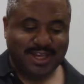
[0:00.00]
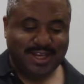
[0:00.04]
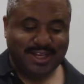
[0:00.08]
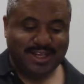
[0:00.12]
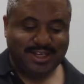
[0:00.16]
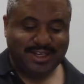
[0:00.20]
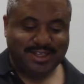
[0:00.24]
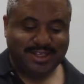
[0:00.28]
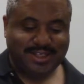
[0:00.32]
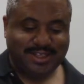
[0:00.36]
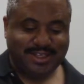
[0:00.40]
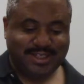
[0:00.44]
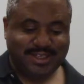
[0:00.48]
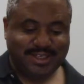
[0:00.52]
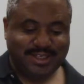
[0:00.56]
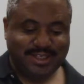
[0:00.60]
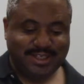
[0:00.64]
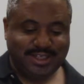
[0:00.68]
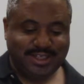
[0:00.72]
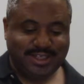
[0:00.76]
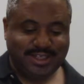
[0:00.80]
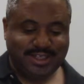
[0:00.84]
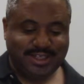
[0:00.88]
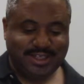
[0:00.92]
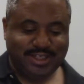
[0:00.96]
Let's
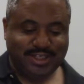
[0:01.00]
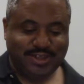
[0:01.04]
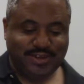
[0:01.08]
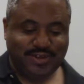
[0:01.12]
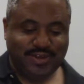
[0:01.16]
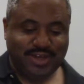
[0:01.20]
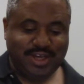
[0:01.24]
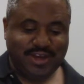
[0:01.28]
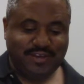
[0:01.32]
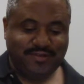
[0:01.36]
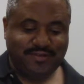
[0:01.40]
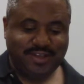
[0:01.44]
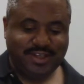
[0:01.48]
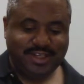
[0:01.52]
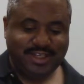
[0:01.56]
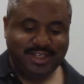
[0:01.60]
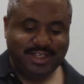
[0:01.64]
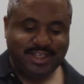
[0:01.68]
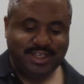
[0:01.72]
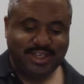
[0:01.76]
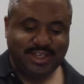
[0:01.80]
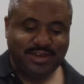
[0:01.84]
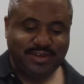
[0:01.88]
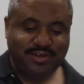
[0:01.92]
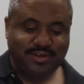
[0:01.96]
see. So you have
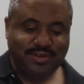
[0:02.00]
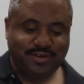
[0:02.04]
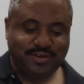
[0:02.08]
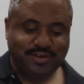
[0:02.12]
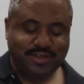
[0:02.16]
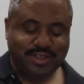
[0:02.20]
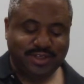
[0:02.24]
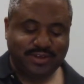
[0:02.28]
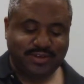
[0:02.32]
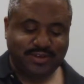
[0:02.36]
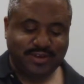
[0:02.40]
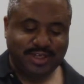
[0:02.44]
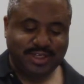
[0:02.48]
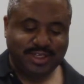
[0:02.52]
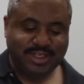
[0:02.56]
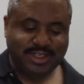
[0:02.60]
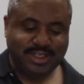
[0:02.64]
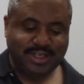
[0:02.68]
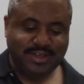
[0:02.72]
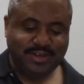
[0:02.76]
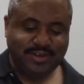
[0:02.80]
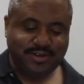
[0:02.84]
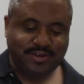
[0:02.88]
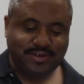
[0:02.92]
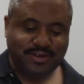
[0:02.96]
Ezekiel. So
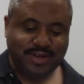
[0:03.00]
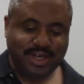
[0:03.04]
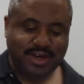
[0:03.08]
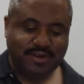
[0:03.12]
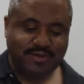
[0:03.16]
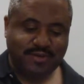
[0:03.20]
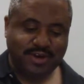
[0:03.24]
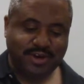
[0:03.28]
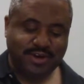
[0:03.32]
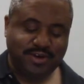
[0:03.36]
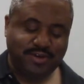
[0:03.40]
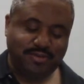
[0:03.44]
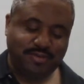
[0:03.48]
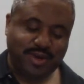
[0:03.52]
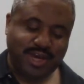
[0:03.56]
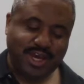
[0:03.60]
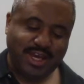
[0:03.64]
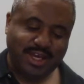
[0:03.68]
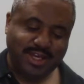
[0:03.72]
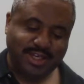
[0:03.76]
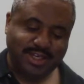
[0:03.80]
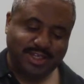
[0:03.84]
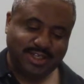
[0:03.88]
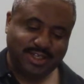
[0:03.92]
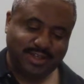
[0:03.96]
Ezekiel, now we'll go
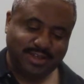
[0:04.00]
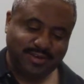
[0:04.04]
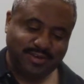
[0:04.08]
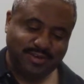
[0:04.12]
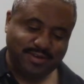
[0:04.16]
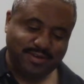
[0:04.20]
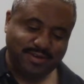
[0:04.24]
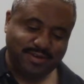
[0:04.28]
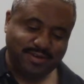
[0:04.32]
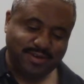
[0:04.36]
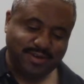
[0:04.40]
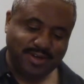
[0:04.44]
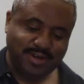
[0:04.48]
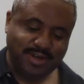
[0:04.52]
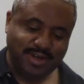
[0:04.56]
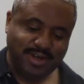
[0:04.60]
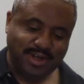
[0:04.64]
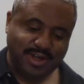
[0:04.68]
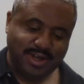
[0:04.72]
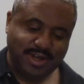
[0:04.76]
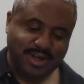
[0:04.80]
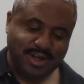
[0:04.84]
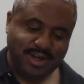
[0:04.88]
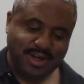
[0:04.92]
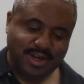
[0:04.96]
back to
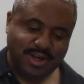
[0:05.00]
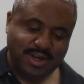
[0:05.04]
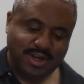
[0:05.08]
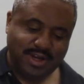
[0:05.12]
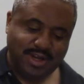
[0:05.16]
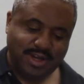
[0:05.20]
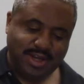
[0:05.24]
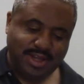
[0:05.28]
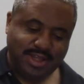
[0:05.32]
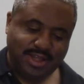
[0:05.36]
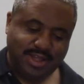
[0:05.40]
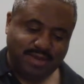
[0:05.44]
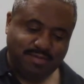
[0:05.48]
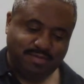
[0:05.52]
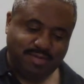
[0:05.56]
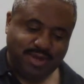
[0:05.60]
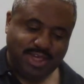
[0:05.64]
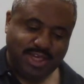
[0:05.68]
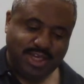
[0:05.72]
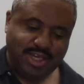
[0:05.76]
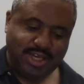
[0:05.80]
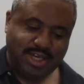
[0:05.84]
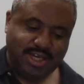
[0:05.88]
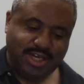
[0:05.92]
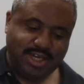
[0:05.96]
the
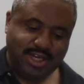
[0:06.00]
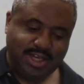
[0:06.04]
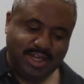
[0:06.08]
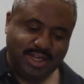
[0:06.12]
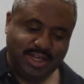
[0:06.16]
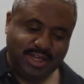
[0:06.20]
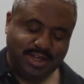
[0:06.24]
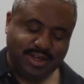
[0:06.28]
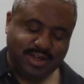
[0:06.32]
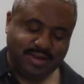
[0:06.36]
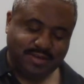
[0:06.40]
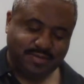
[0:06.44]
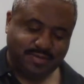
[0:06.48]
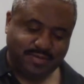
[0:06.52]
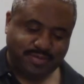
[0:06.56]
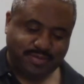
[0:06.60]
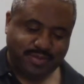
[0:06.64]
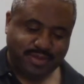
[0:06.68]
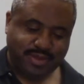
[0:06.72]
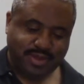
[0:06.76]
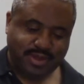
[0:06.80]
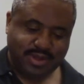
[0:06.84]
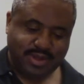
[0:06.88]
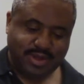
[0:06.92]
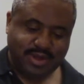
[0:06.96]
beginning
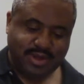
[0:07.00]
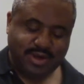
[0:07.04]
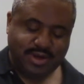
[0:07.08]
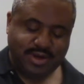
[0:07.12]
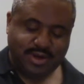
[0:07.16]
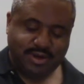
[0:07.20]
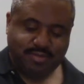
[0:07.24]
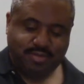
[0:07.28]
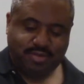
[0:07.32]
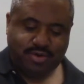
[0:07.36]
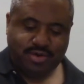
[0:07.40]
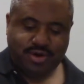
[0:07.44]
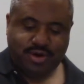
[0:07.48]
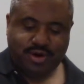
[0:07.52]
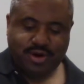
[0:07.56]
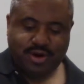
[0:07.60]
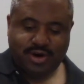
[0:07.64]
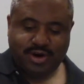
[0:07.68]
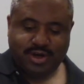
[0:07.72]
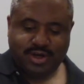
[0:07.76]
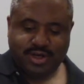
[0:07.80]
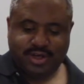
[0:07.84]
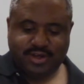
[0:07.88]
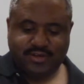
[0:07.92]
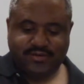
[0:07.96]

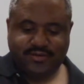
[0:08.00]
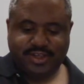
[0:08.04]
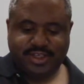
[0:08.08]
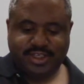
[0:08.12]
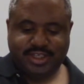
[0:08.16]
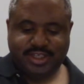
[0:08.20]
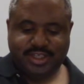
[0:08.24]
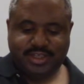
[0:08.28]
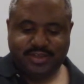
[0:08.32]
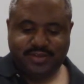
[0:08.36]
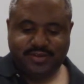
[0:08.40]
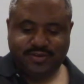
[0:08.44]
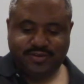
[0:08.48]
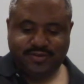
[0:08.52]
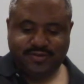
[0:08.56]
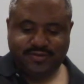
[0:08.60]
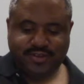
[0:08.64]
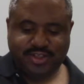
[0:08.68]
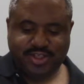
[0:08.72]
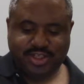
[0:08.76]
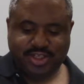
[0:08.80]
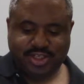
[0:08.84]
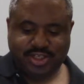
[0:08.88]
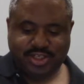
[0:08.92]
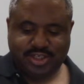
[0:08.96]
part of Ezekiel's
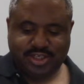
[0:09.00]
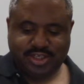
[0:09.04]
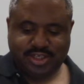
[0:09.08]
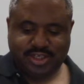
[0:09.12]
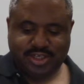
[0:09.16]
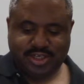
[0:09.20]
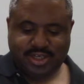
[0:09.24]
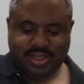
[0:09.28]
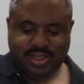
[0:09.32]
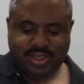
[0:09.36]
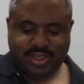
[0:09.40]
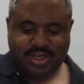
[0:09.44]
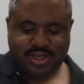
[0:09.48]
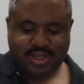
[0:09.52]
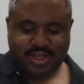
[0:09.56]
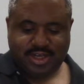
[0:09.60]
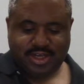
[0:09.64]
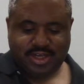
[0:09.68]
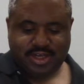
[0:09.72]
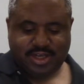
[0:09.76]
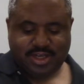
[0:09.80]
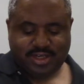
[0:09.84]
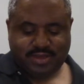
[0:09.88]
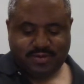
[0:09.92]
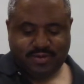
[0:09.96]
vision.
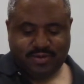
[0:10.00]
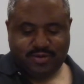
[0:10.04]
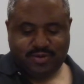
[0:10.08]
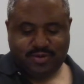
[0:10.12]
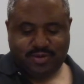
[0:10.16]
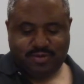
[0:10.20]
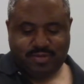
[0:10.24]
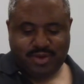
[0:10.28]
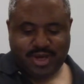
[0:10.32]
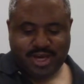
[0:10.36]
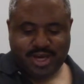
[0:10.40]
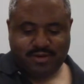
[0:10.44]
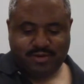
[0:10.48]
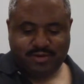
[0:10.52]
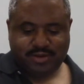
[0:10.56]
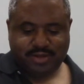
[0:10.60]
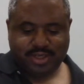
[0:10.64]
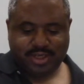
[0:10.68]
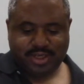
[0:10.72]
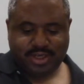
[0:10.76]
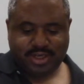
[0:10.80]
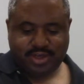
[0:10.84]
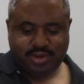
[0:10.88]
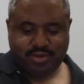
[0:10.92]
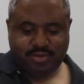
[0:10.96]
So we're going backwards
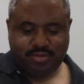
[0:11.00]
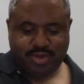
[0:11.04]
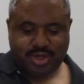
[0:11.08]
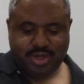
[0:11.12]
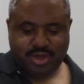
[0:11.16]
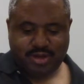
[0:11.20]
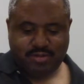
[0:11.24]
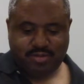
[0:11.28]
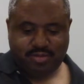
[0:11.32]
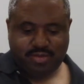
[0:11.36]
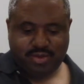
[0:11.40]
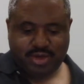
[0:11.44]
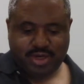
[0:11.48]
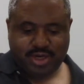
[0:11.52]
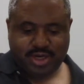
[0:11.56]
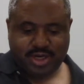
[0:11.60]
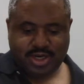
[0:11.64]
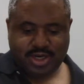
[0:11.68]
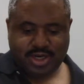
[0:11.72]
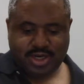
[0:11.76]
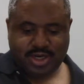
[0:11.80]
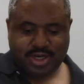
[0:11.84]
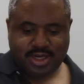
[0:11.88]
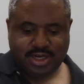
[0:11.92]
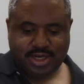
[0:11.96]
a little bit,
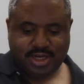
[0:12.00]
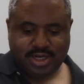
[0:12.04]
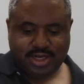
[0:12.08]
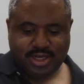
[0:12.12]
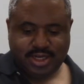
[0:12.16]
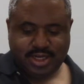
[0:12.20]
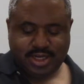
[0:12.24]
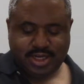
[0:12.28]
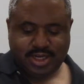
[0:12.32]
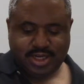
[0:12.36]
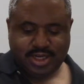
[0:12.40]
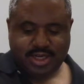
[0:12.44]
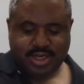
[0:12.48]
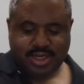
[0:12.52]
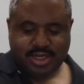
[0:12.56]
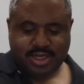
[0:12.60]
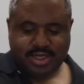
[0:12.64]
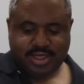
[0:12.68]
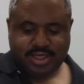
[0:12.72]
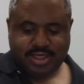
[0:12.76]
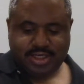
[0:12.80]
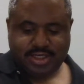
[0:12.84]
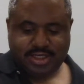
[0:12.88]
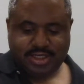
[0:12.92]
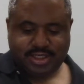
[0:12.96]
but
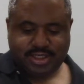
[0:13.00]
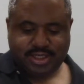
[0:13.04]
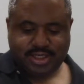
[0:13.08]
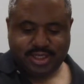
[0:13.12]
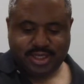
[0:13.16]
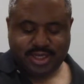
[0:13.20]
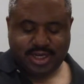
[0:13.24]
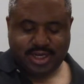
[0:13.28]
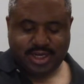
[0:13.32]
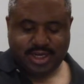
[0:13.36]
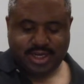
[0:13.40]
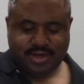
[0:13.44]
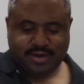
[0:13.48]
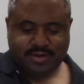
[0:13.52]
just to kind